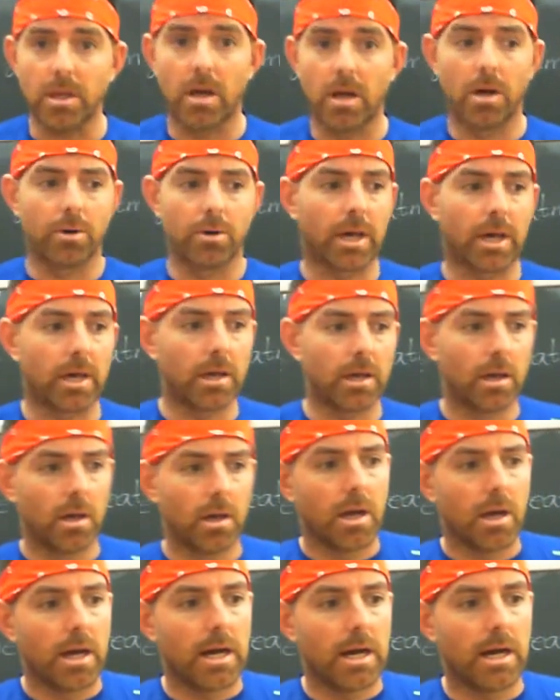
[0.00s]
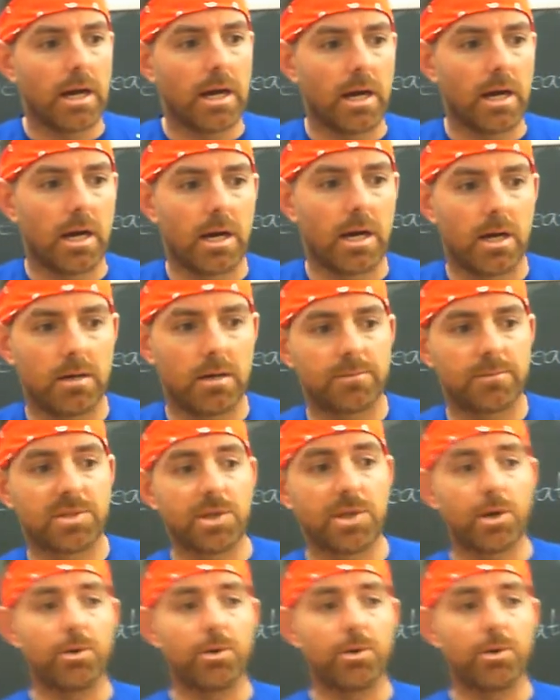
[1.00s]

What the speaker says: Okay? So,